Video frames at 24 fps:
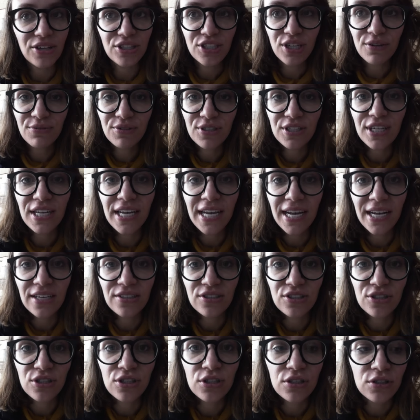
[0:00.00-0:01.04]
our chef today
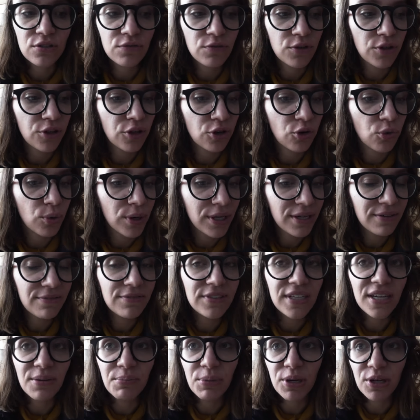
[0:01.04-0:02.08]
has cooked for the Queen
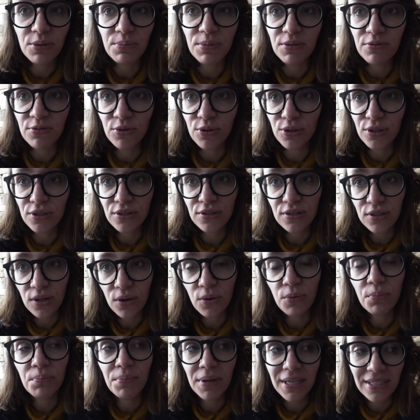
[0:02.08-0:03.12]
of Denmark before,
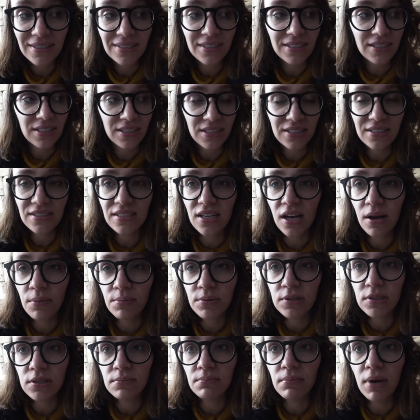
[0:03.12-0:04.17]
so basically it's
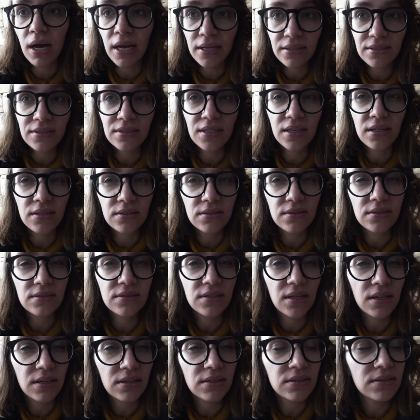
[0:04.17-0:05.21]
up to my
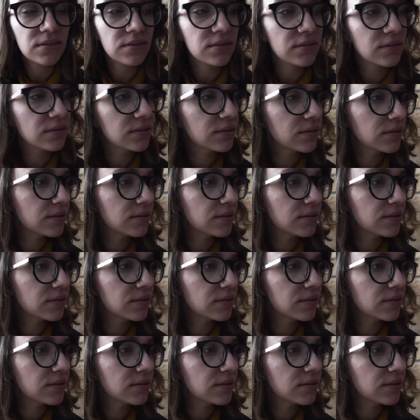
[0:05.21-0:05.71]
standards at least.